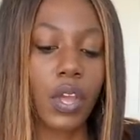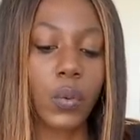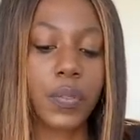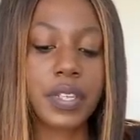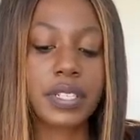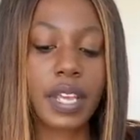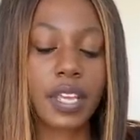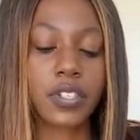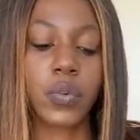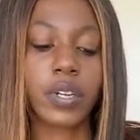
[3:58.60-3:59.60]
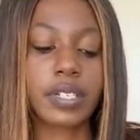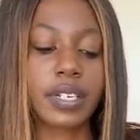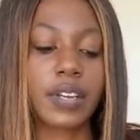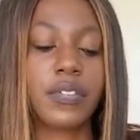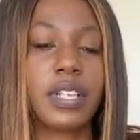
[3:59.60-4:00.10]
With this King of Swords, I
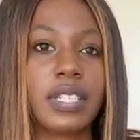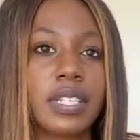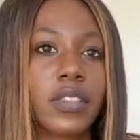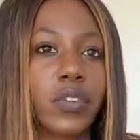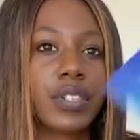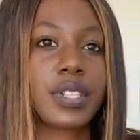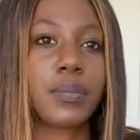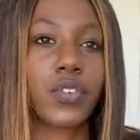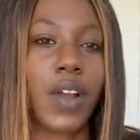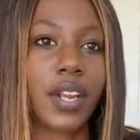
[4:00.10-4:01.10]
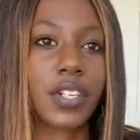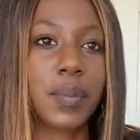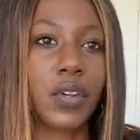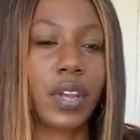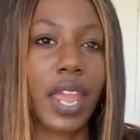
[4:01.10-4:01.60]
definitely see that there is some direct
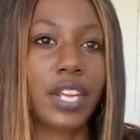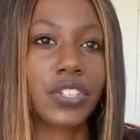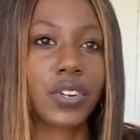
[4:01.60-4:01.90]
communication